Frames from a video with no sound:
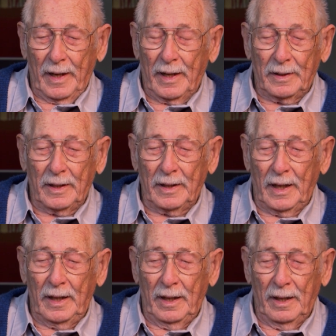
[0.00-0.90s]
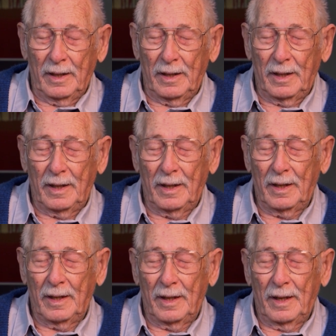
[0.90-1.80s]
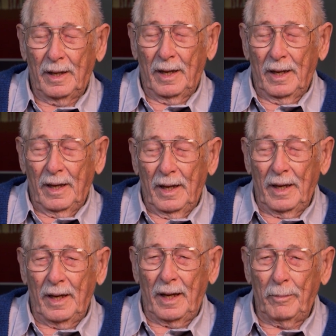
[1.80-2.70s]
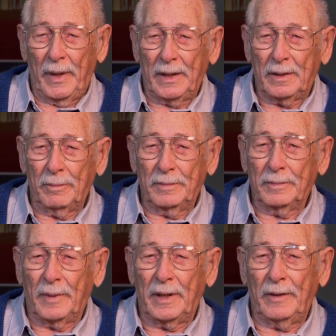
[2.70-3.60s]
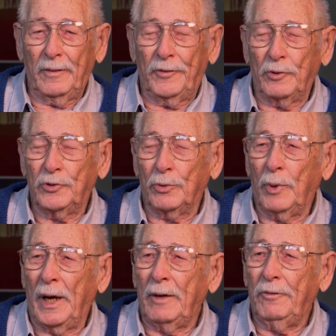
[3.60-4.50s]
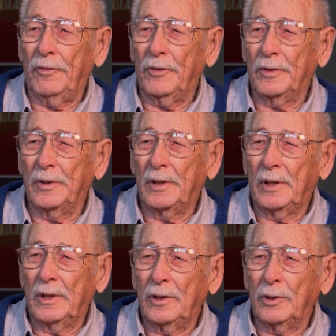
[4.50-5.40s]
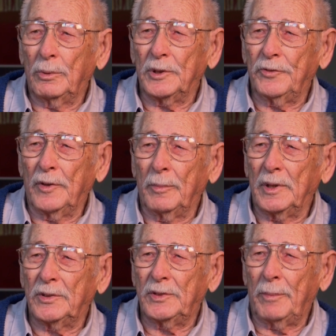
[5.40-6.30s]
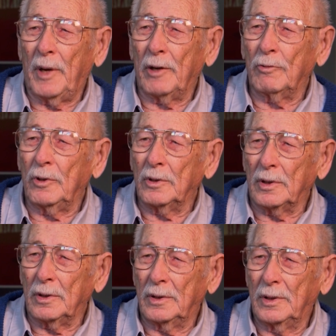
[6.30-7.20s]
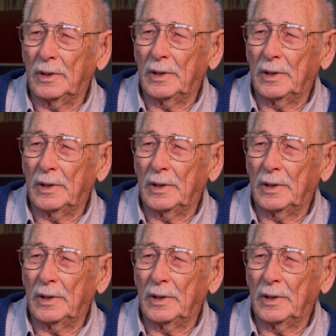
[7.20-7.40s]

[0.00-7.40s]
I got lucky and I met my future wife, who was from a semi rural